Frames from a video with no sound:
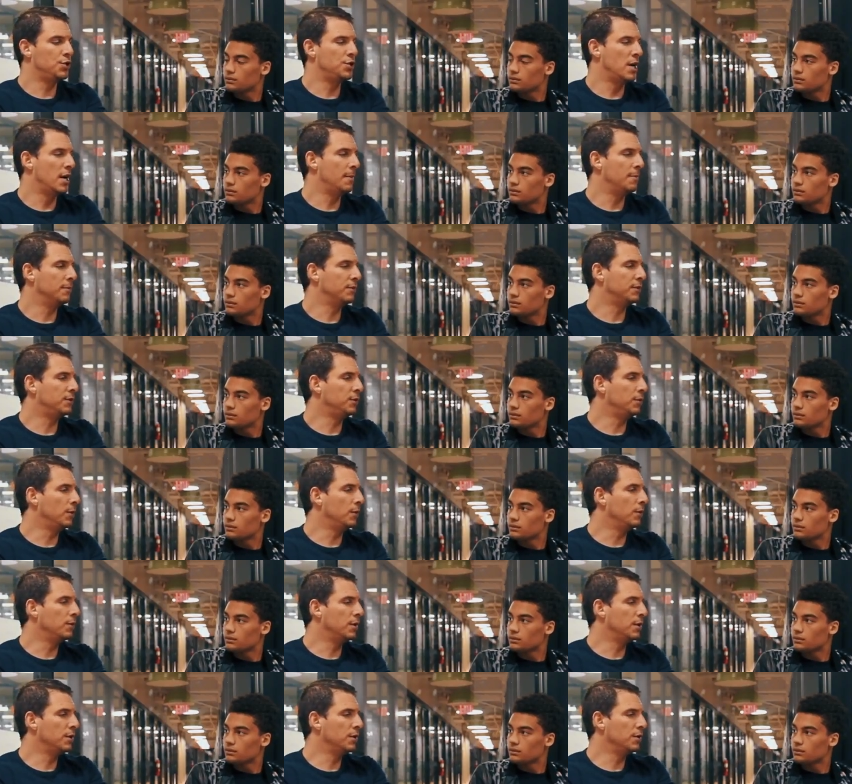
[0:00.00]
Speaker 1: gems do you
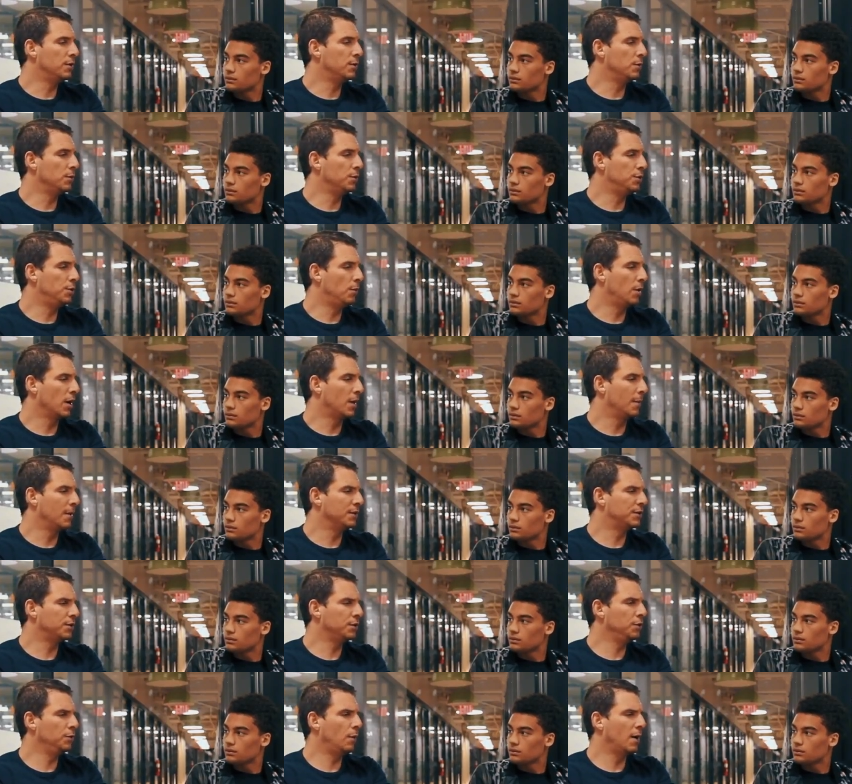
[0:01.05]
do you recommend?
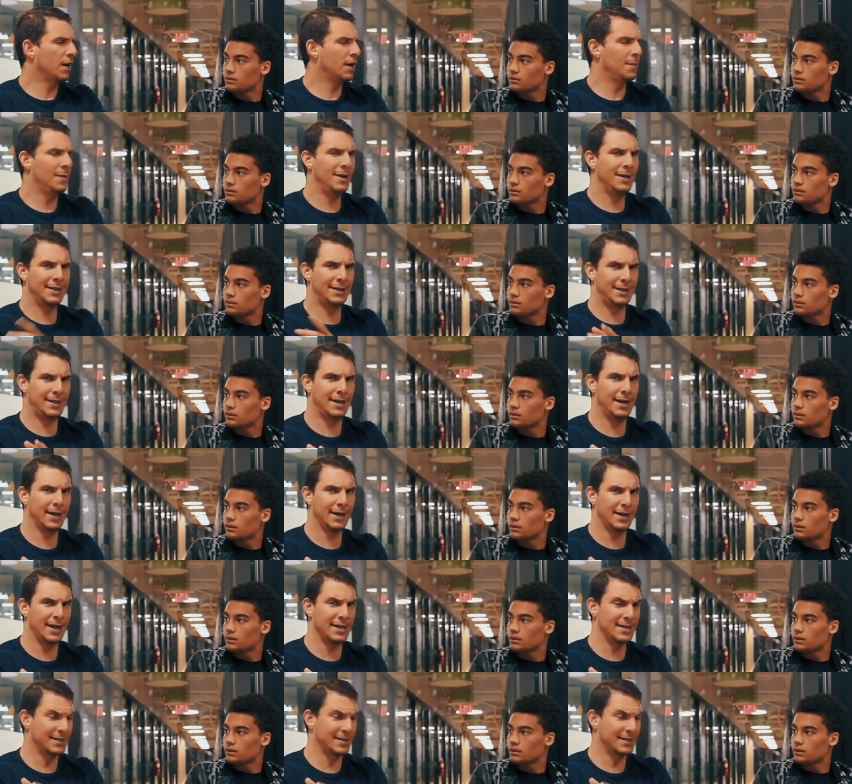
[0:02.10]
So you recommended Kik